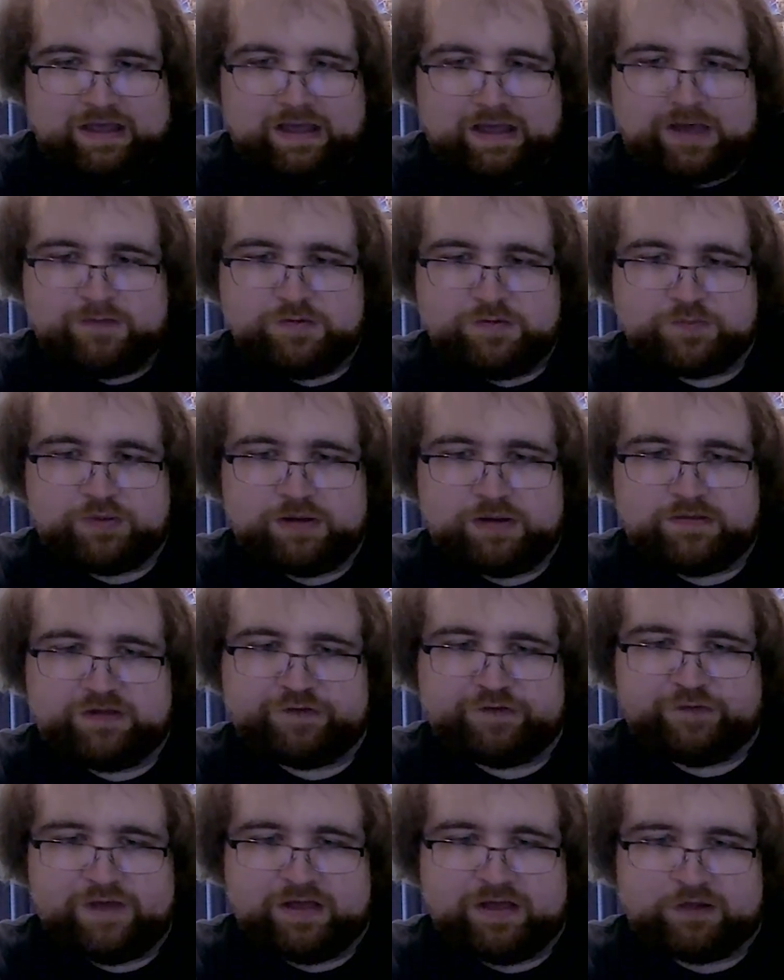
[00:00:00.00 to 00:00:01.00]
I would probably
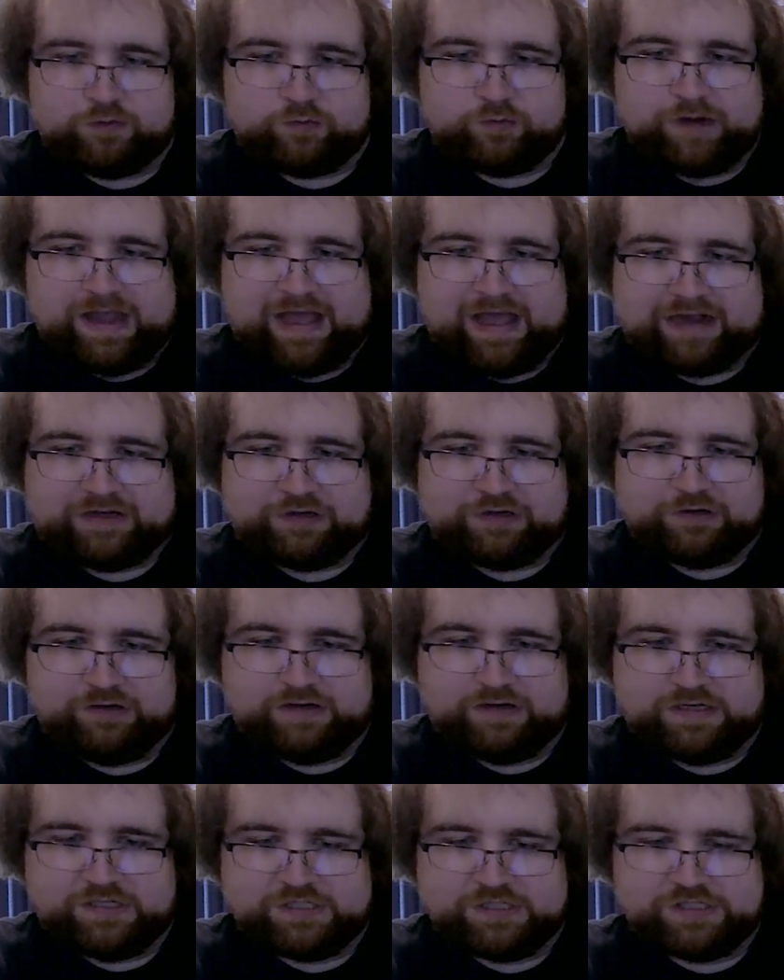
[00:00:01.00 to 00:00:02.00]
fail reactor
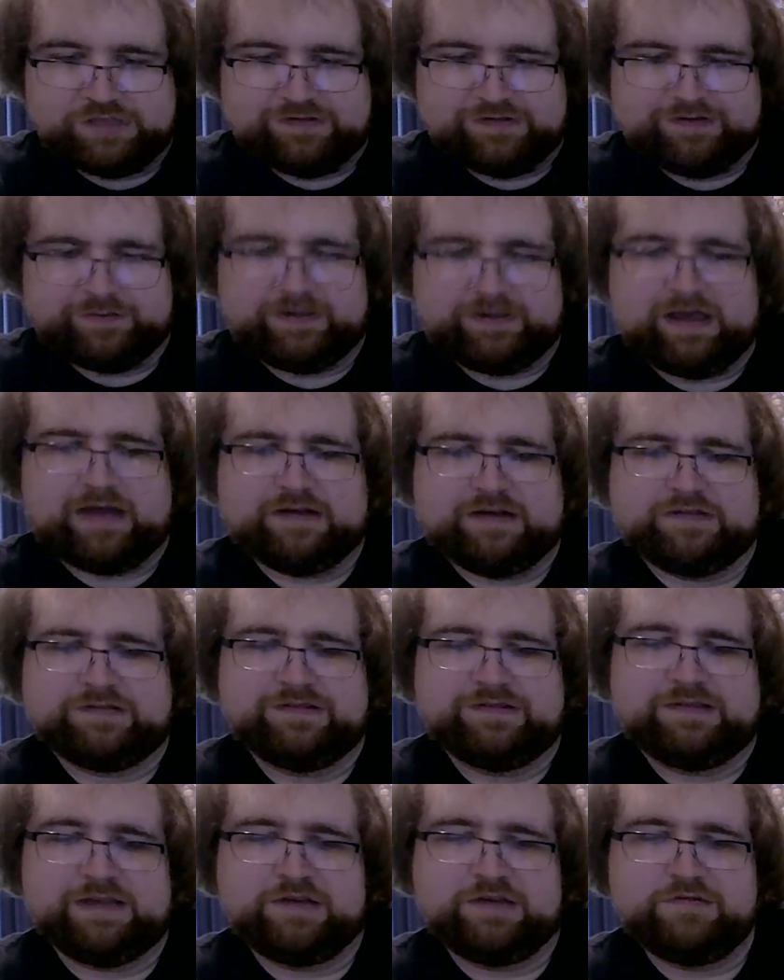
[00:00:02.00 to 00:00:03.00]
auditions. God,
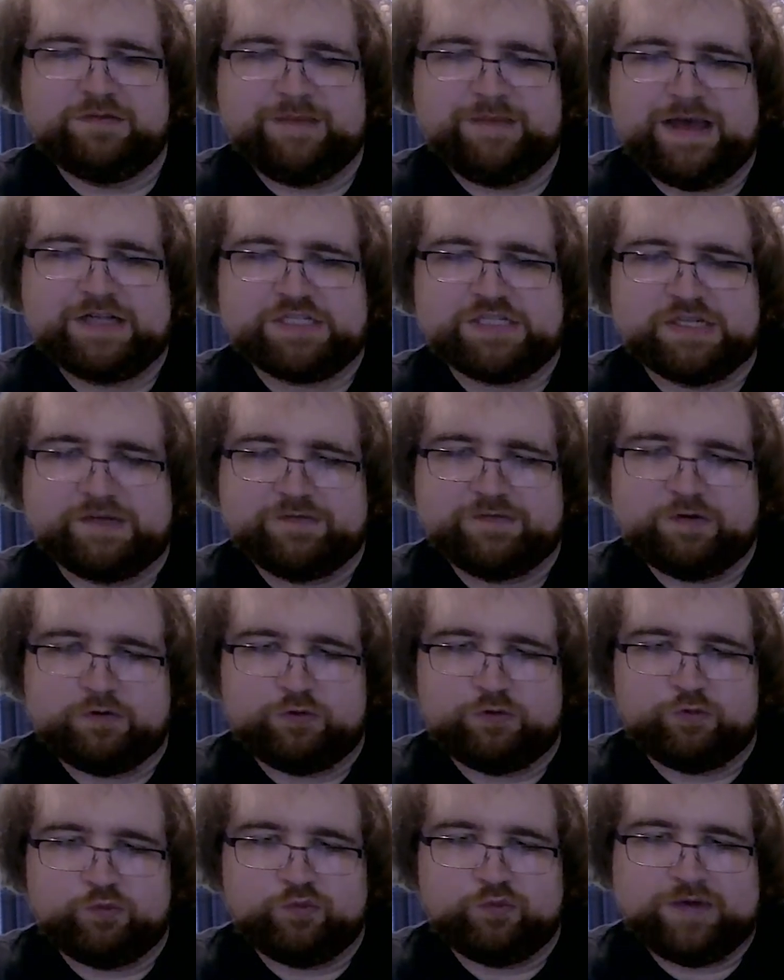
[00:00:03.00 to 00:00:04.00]
can you imagine if there
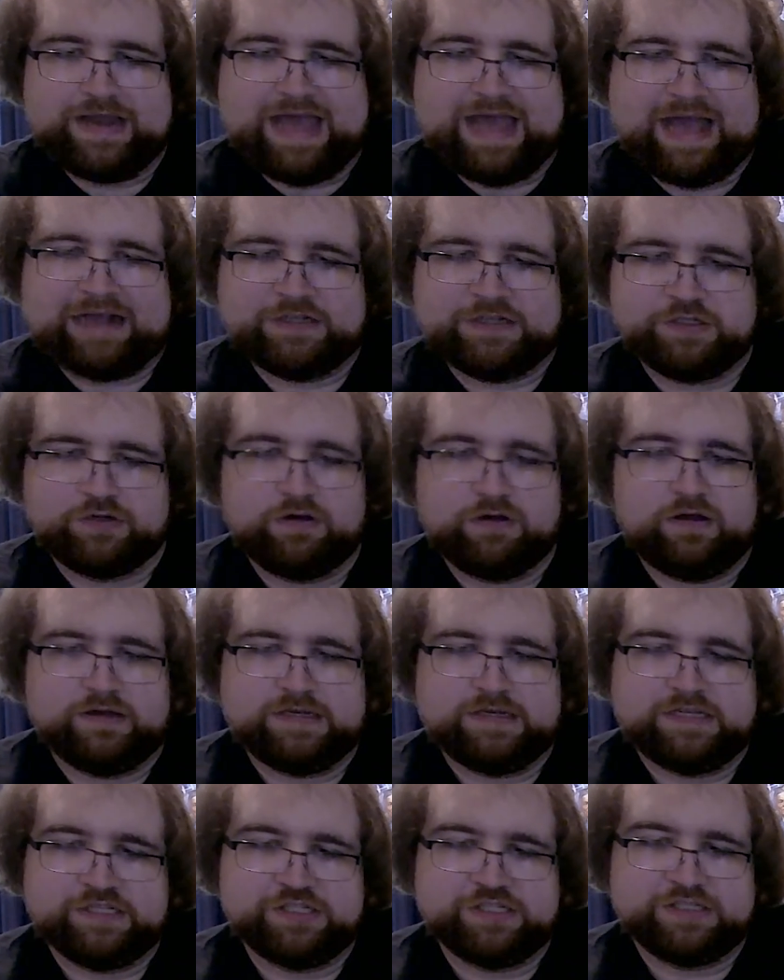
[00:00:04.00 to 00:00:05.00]
were reactor
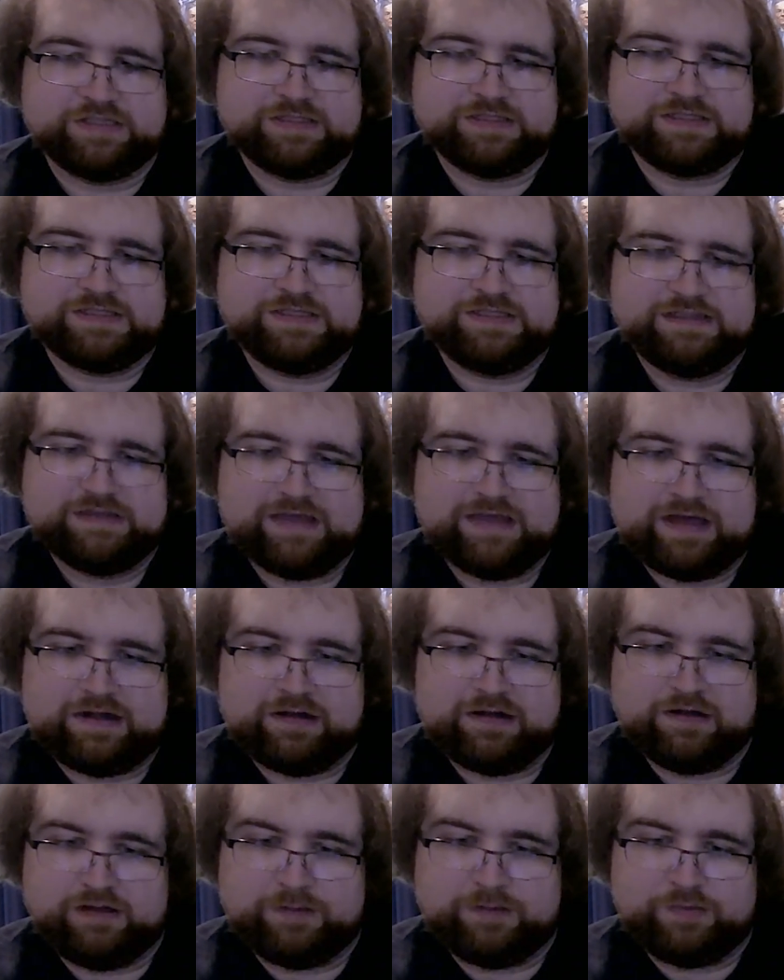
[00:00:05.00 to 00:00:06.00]
auditions? I
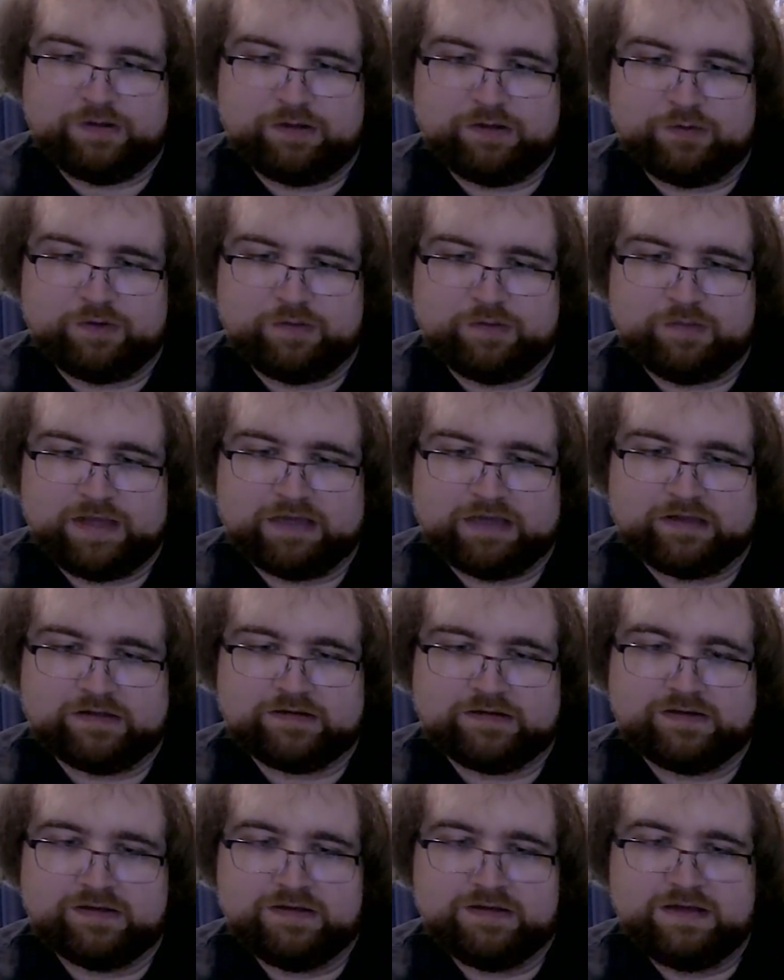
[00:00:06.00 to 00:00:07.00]
don't know, I probably wouldn't make
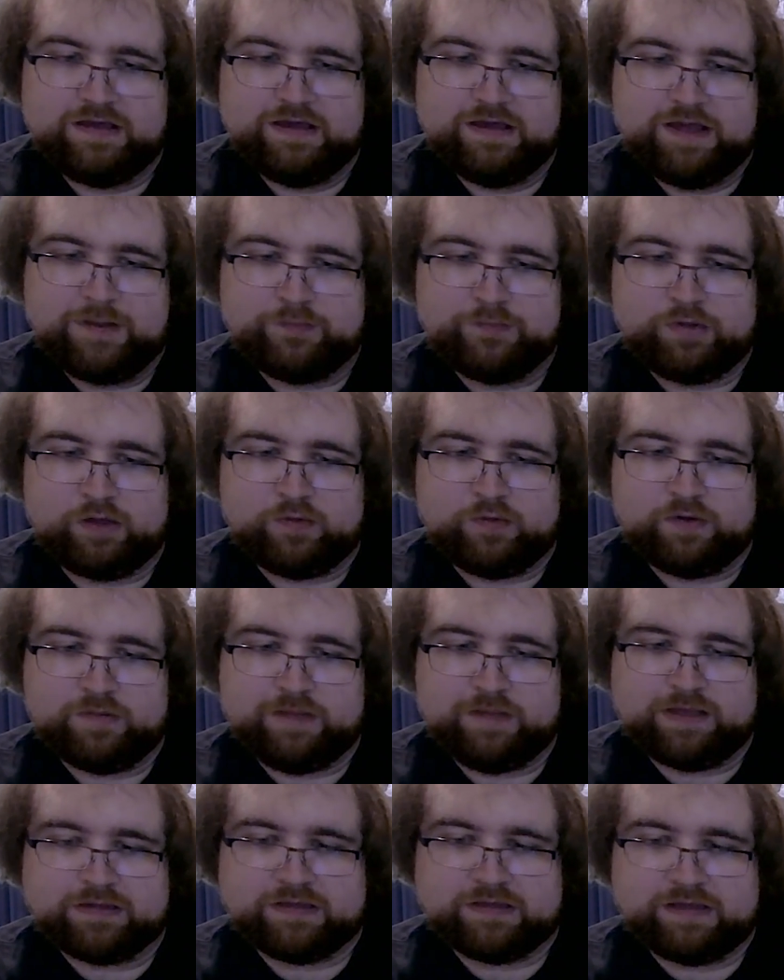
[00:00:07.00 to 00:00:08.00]
it. Probably wouldn't
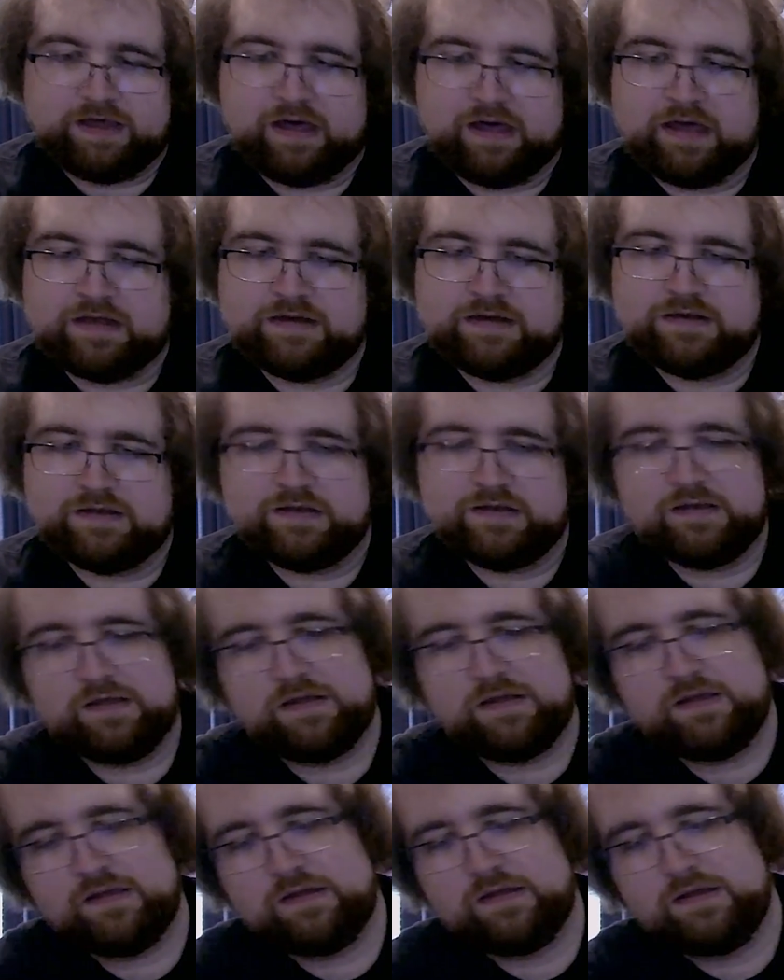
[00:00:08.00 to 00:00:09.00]
make the cut.
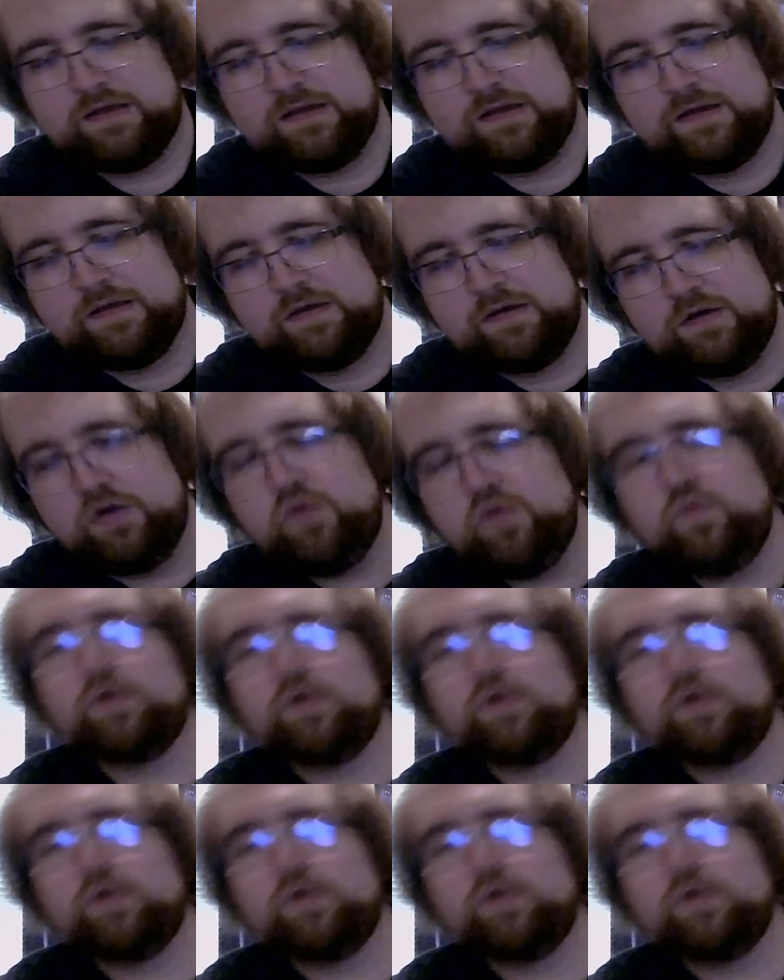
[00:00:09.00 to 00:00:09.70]
Who